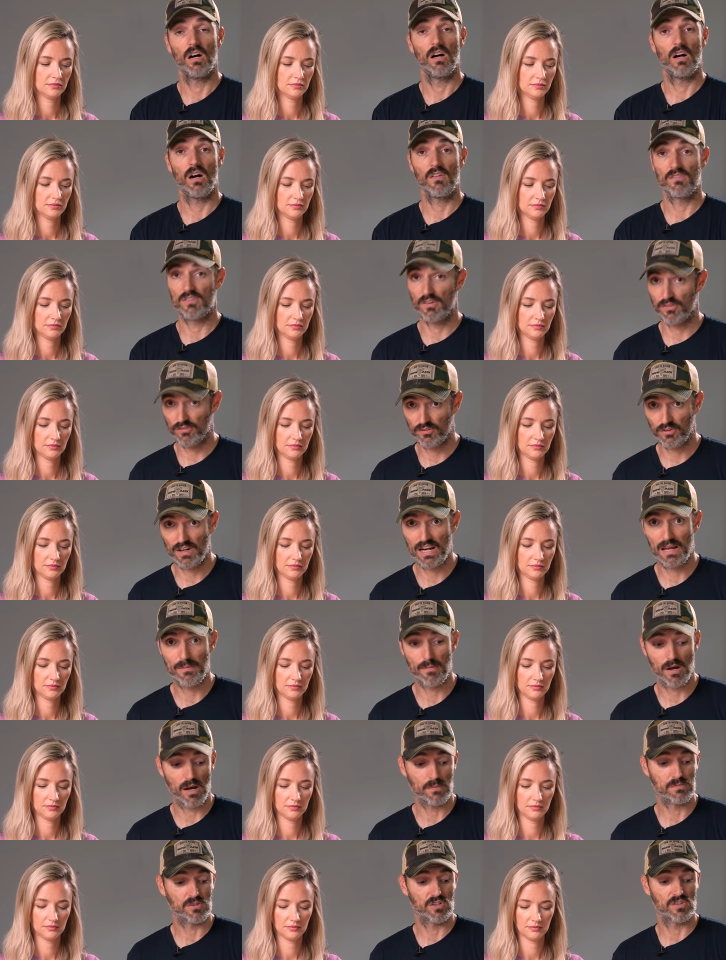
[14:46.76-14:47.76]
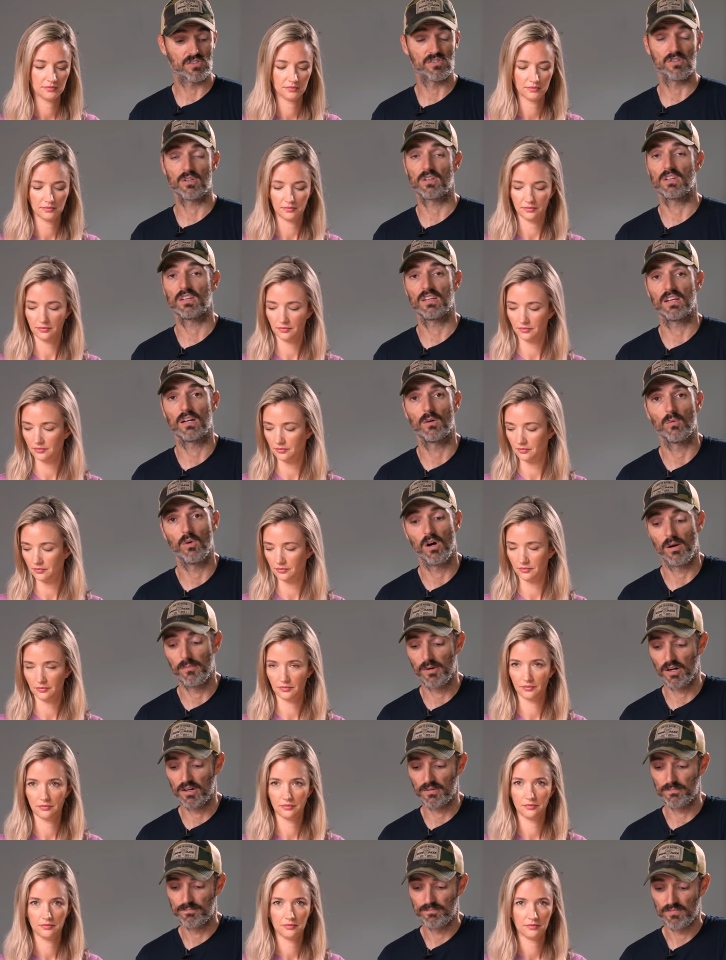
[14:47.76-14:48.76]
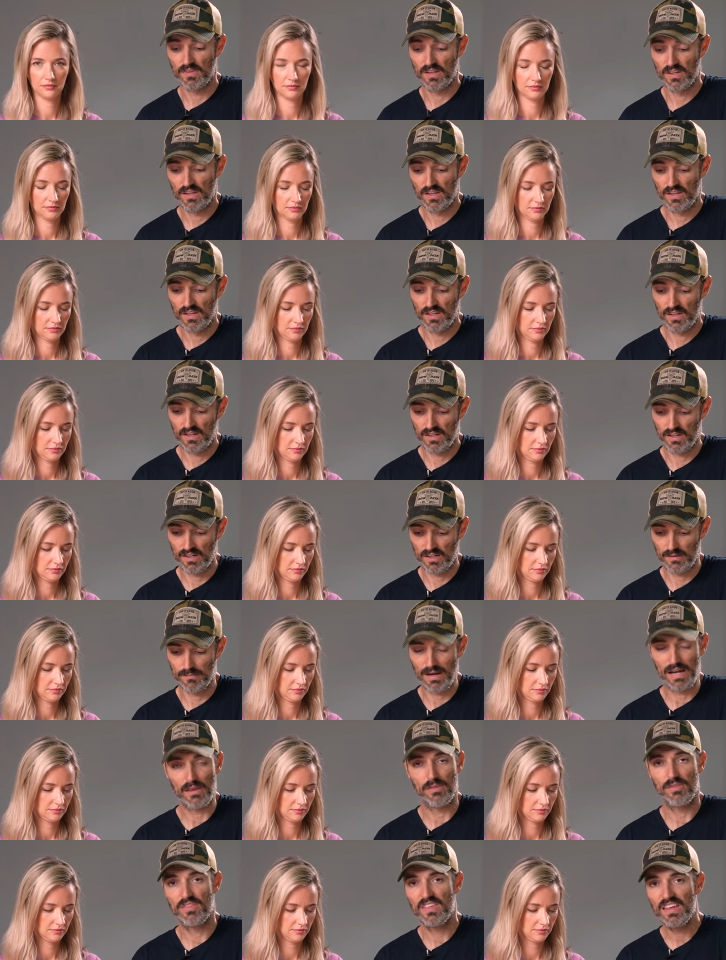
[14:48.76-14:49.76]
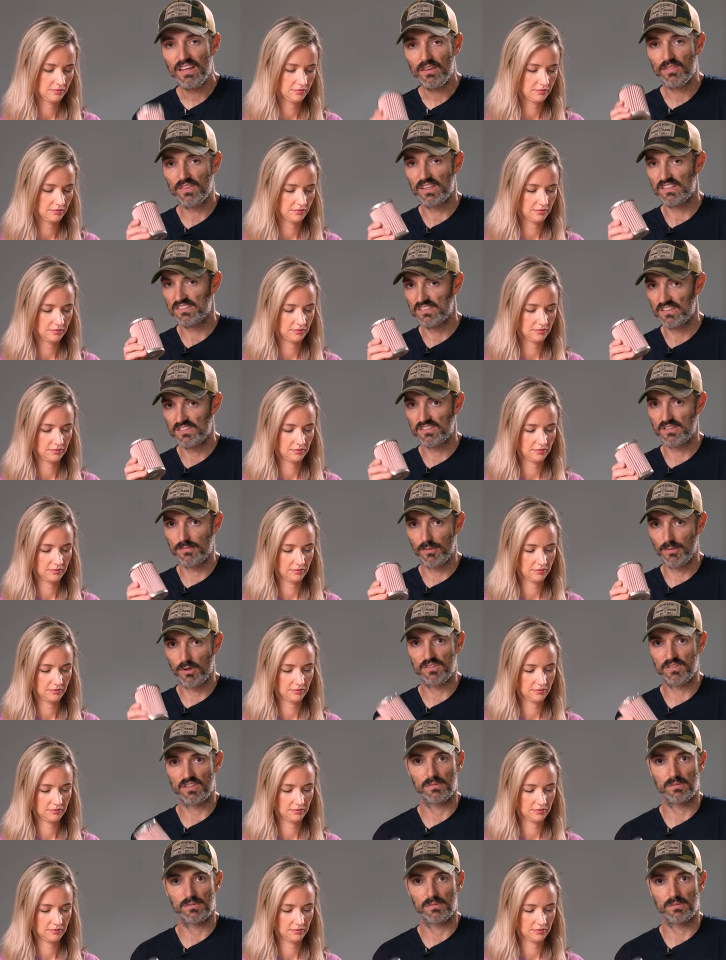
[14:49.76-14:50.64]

Speaker 1: of the Fram options you can get at Walmart. I think this is the most